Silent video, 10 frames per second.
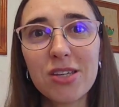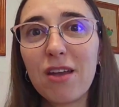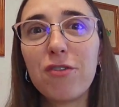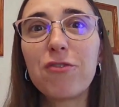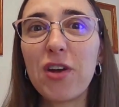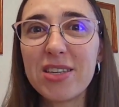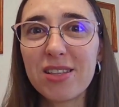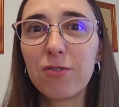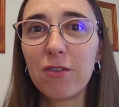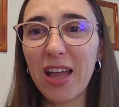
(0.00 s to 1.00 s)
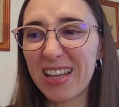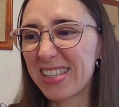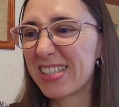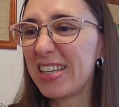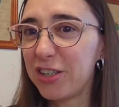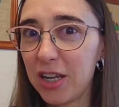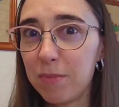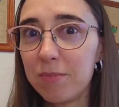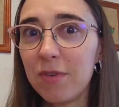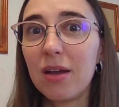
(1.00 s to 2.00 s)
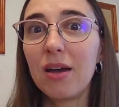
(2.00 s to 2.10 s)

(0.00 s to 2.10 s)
every phrasal verb has a synonym,